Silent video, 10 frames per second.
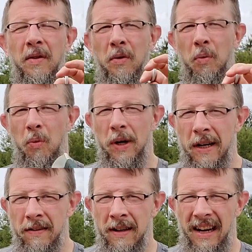The
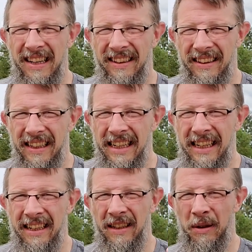reason I like
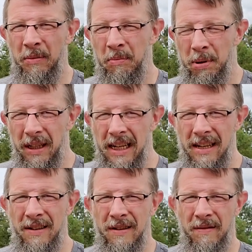
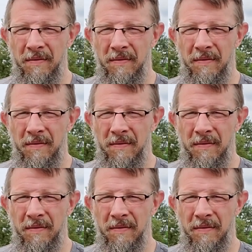blades